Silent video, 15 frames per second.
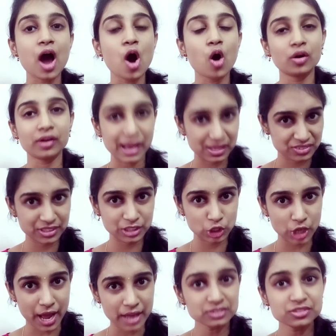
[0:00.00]
or as a
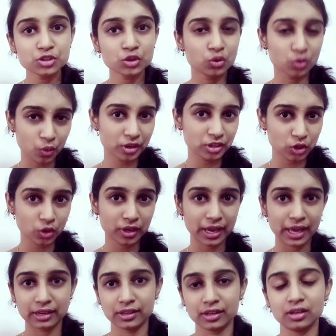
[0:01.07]
chance to grow in your
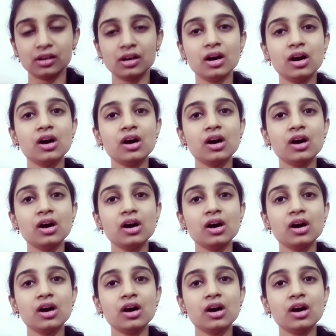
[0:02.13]
career.